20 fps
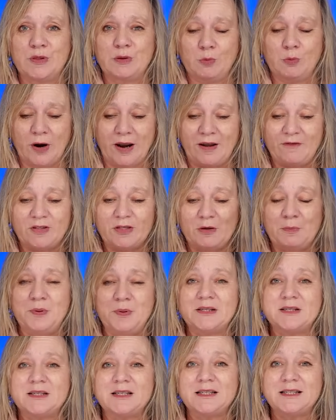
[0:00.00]
whatever the
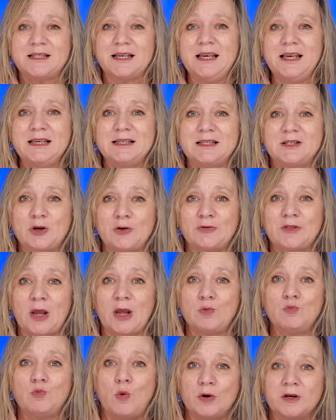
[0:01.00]
business is, don't
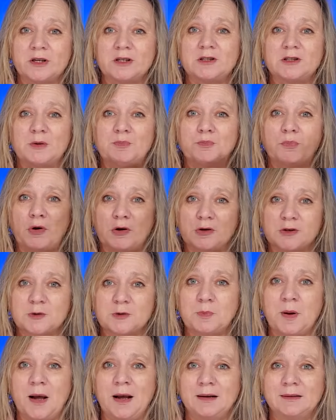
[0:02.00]
they want it to
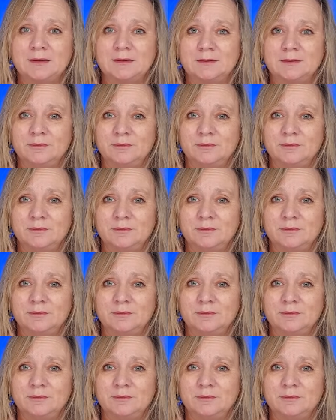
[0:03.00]
prosper?